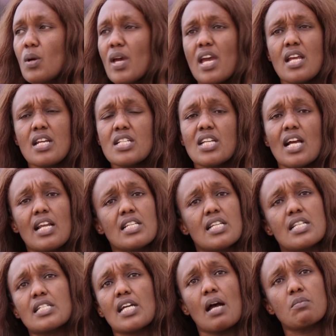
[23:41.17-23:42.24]
any challenge
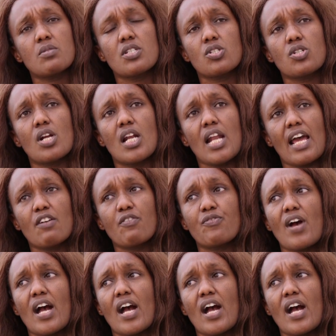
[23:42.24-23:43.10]
that comes in your life,